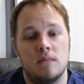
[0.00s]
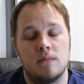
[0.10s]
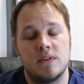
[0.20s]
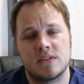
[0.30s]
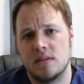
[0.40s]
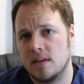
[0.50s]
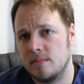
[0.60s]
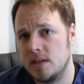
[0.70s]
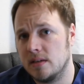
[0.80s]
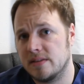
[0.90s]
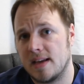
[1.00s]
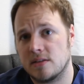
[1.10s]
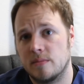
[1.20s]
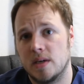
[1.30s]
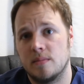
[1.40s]
This can be
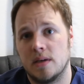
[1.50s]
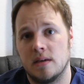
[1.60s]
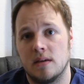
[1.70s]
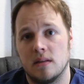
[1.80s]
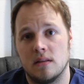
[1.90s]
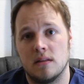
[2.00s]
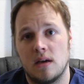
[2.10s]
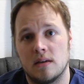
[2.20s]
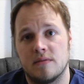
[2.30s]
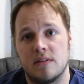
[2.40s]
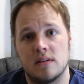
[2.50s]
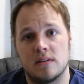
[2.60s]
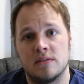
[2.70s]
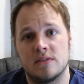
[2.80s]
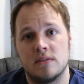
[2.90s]
exacerbated by a lot of
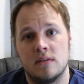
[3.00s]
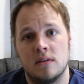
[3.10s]
things.